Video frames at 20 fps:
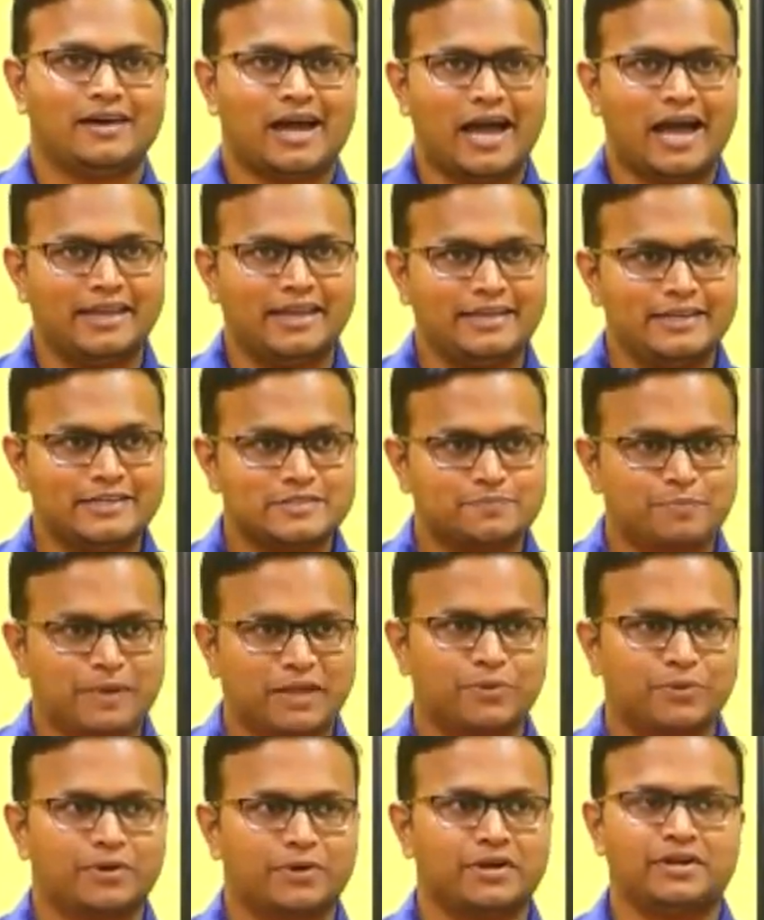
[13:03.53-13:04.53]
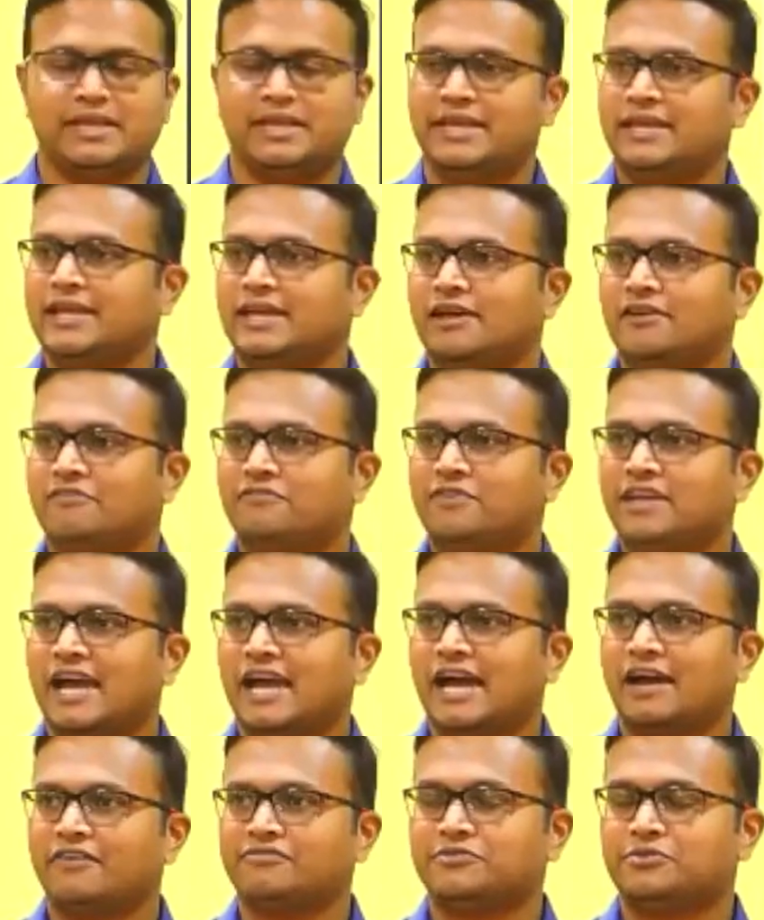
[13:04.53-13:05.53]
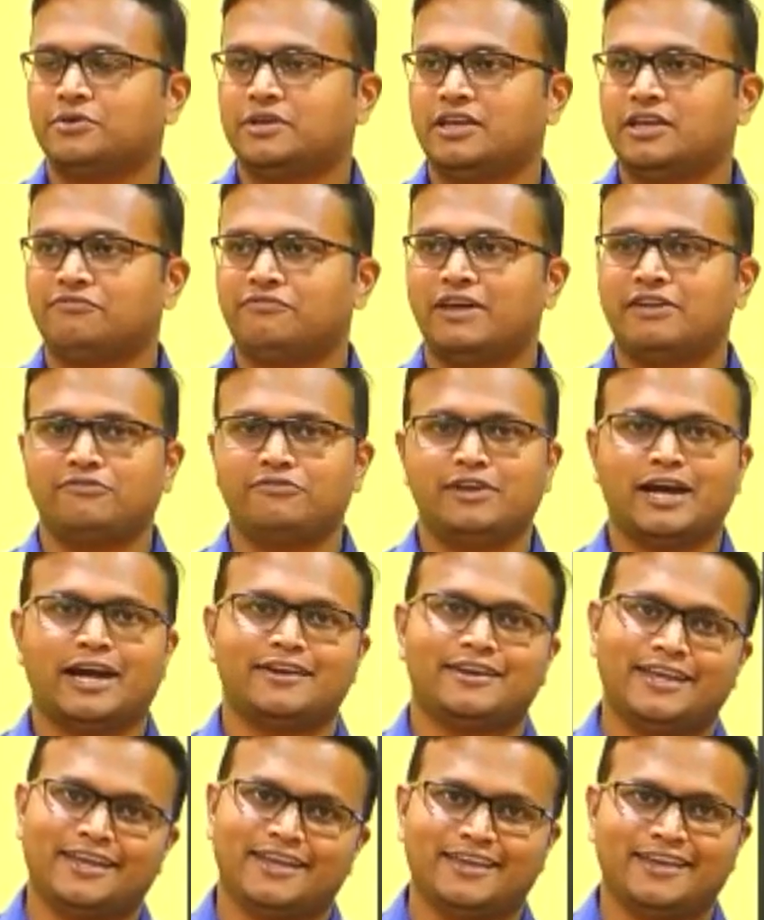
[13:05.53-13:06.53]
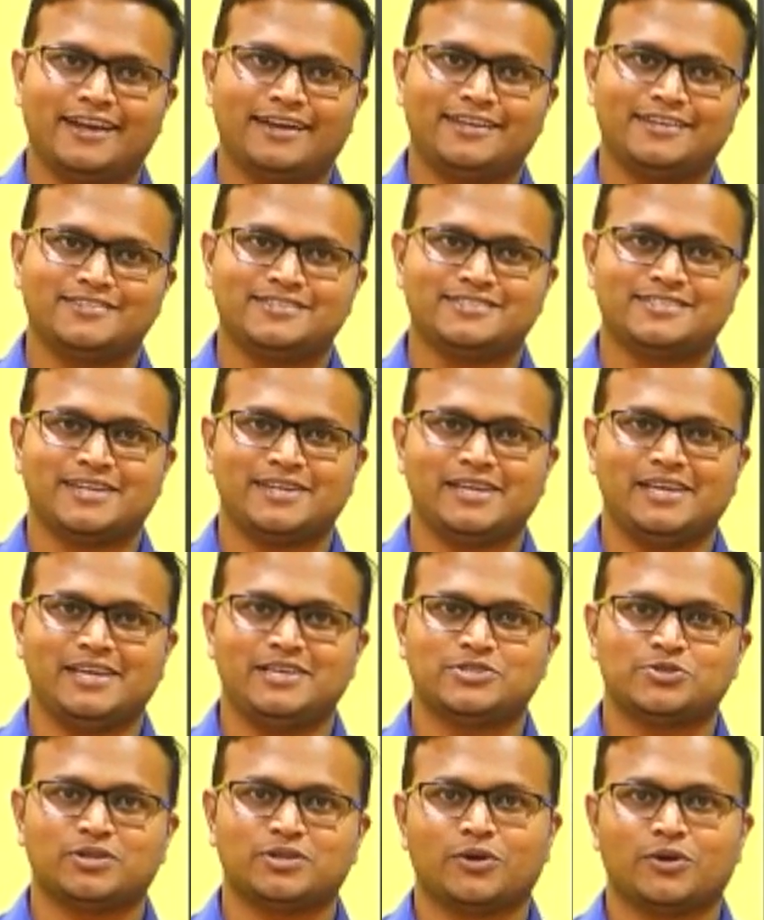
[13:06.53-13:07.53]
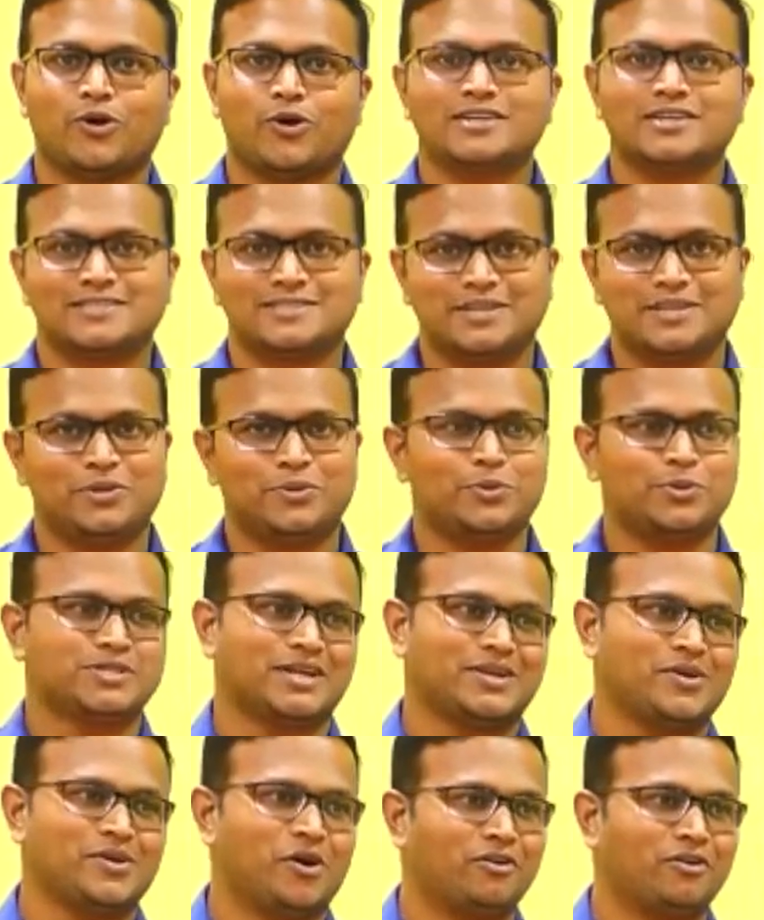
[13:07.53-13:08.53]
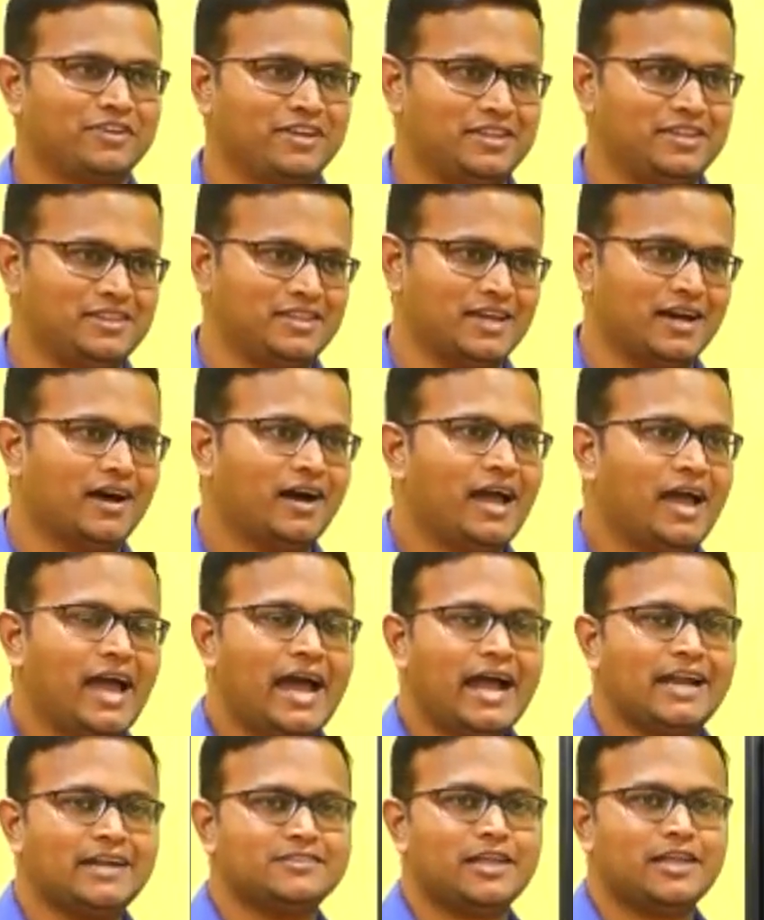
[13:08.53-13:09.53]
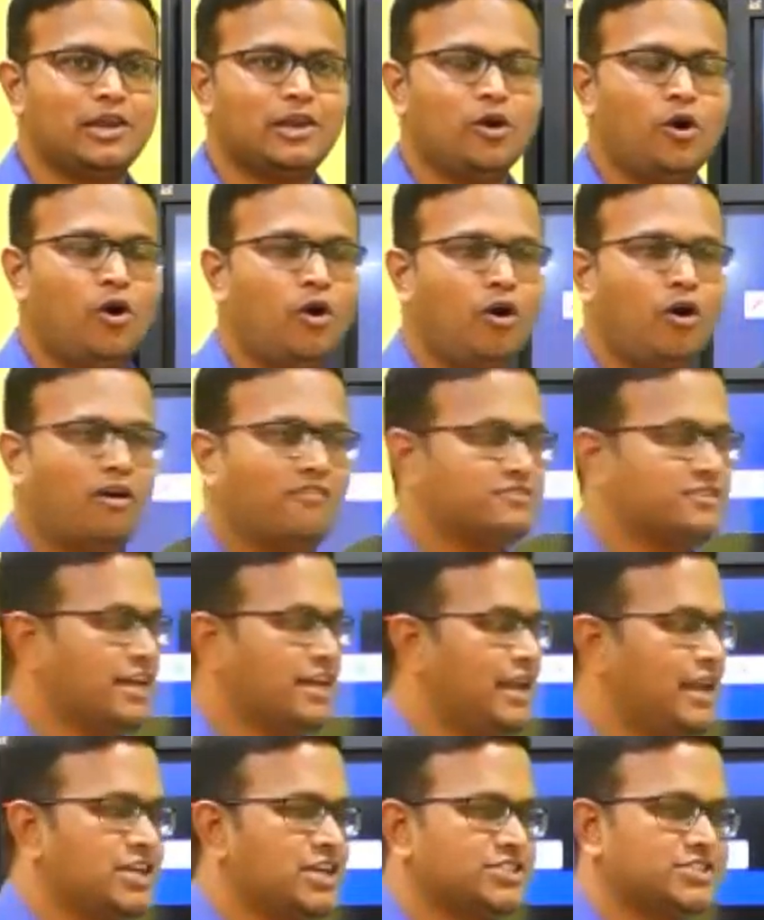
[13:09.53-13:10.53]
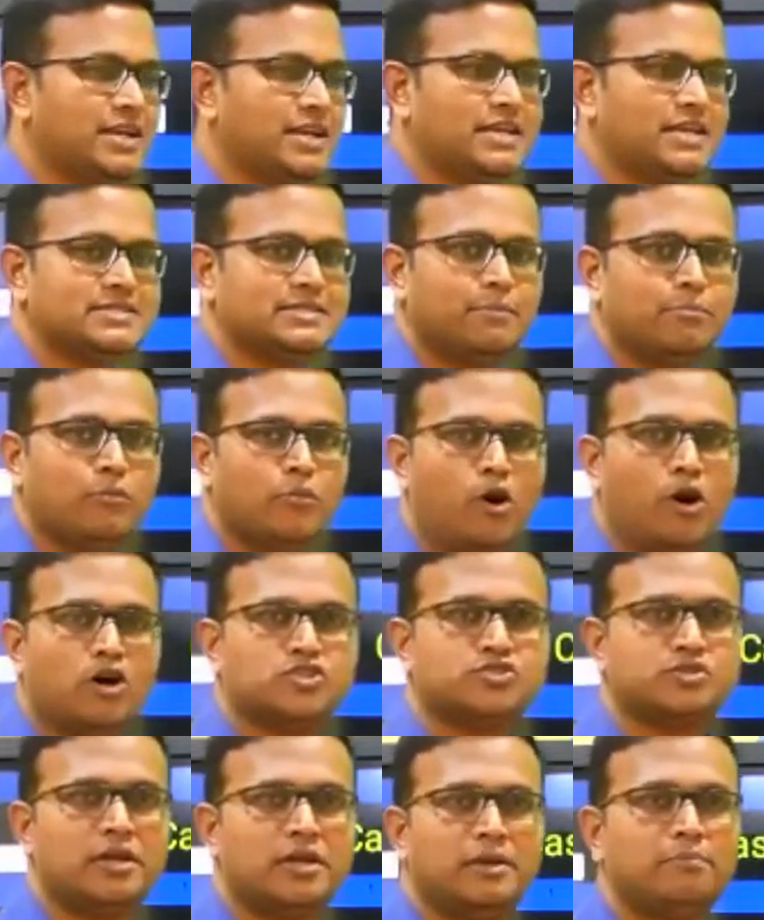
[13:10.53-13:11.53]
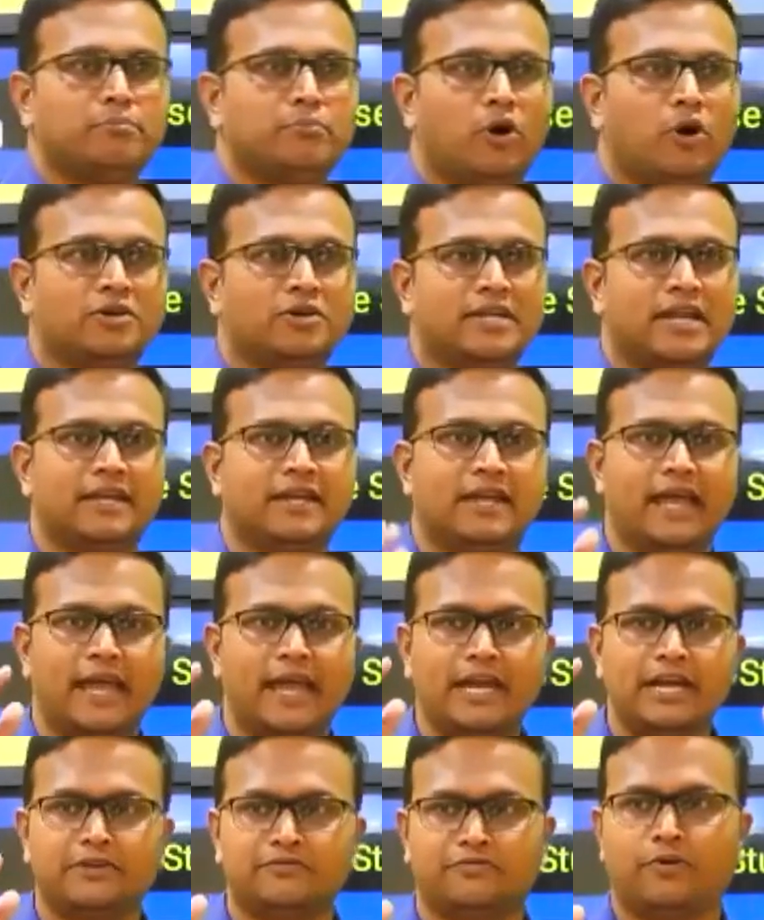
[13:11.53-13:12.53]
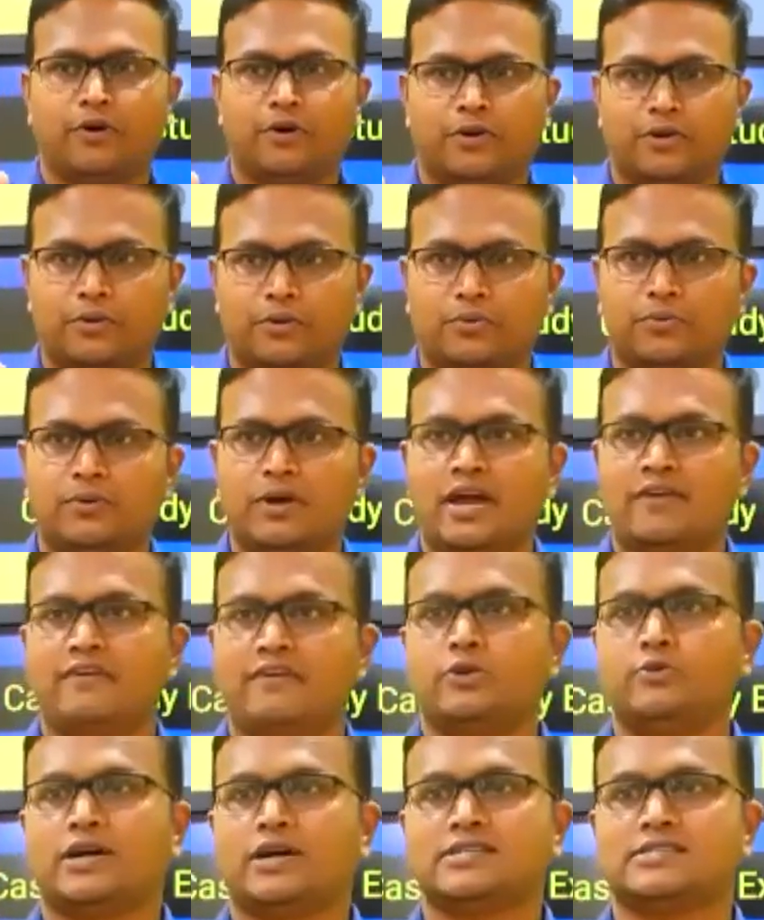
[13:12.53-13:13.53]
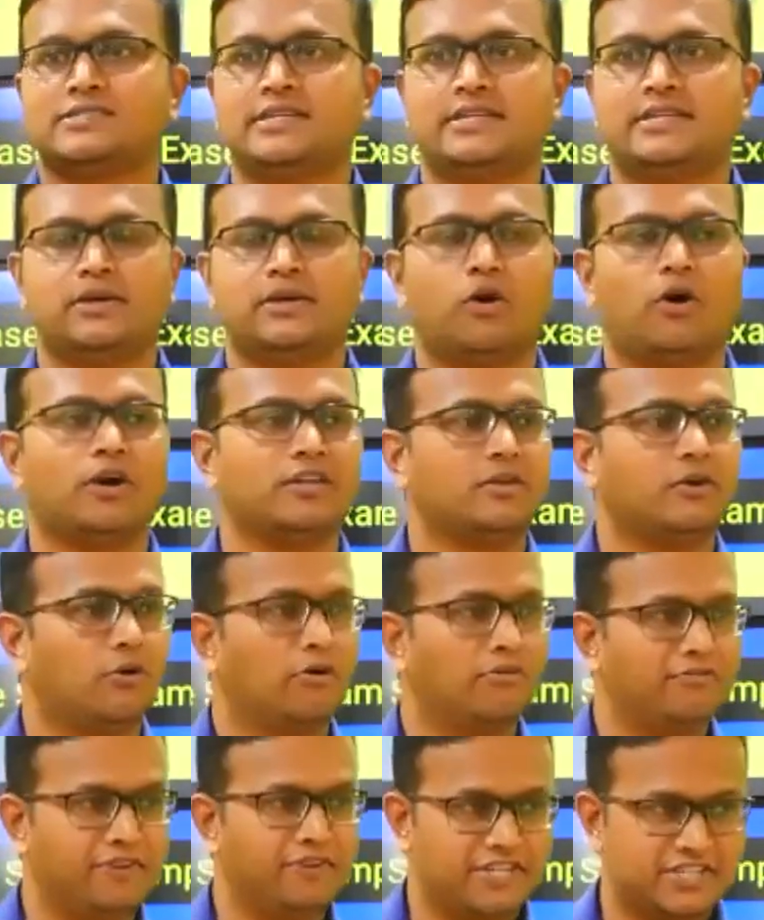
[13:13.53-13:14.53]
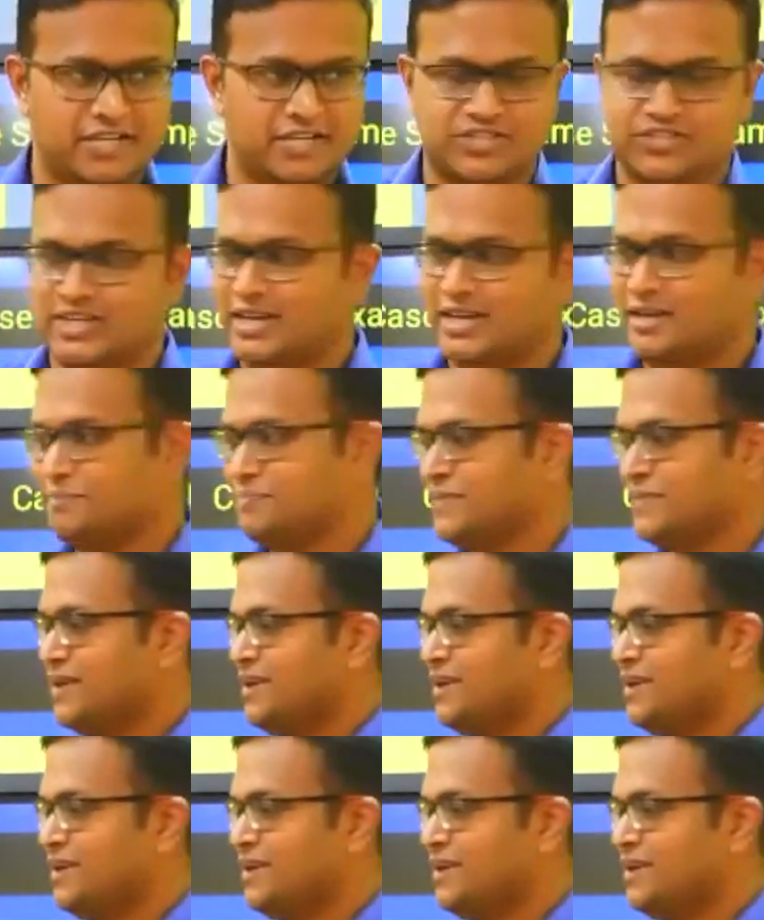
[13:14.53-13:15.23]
highest priority we have to give when we are taking a decision is to the Constitution of India, and the law of the nation is the most important guide for you when you are sitting on the official chair.